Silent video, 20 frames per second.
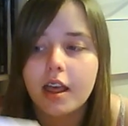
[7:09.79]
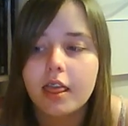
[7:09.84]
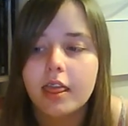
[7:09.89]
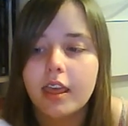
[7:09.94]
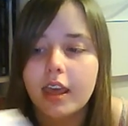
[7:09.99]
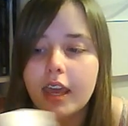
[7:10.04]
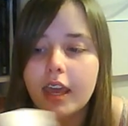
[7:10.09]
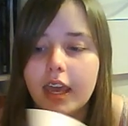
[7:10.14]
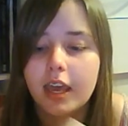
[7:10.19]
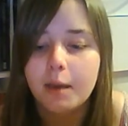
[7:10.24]

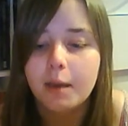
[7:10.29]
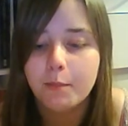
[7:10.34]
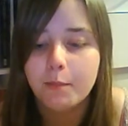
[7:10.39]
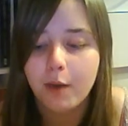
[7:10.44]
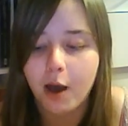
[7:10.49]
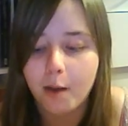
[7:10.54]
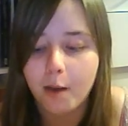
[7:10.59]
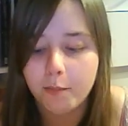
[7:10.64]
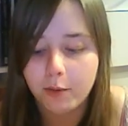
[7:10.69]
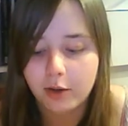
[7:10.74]

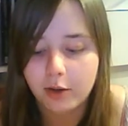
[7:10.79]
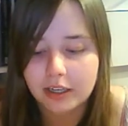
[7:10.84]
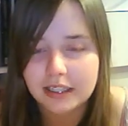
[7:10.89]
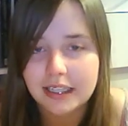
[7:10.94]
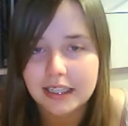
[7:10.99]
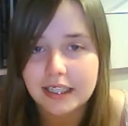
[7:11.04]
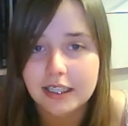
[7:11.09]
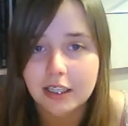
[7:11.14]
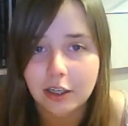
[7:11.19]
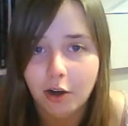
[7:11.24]
Her book
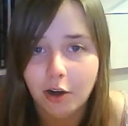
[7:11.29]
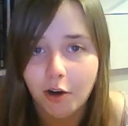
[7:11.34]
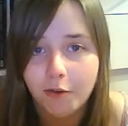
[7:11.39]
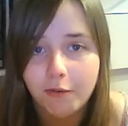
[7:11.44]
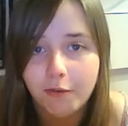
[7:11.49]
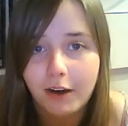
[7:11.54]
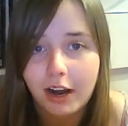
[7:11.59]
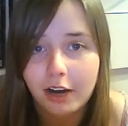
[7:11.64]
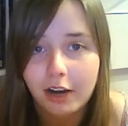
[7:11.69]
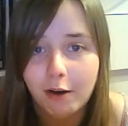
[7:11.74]
Sister got
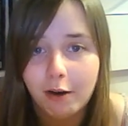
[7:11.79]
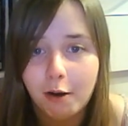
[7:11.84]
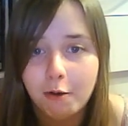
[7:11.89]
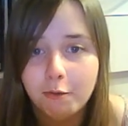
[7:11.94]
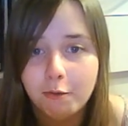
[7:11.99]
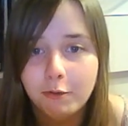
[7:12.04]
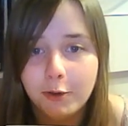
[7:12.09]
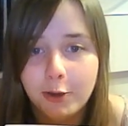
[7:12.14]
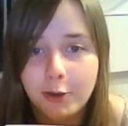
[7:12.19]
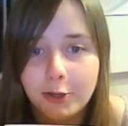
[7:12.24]
very great
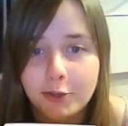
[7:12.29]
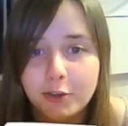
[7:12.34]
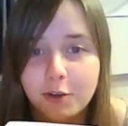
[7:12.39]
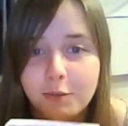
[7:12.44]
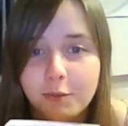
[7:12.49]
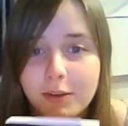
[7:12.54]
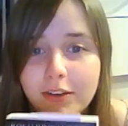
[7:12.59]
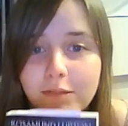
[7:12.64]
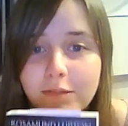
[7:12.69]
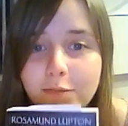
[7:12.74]
reviews, so
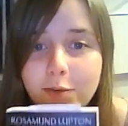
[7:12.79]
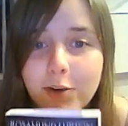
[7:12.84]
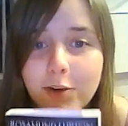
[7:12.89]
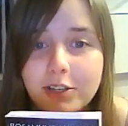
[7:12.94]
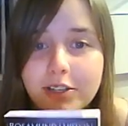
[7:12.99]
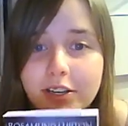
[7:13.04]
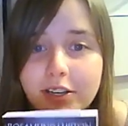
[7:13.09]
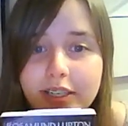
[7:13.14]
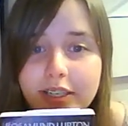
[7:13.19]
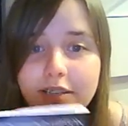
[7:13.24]
I'm even more
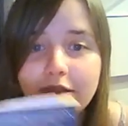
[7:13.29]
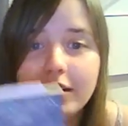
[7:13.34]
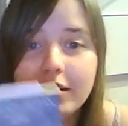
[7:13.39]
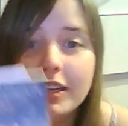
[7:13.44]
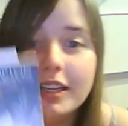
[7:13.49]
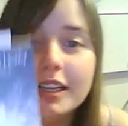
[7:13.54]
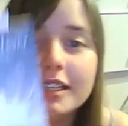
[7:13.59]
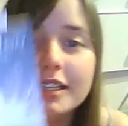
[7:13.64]
excited to read this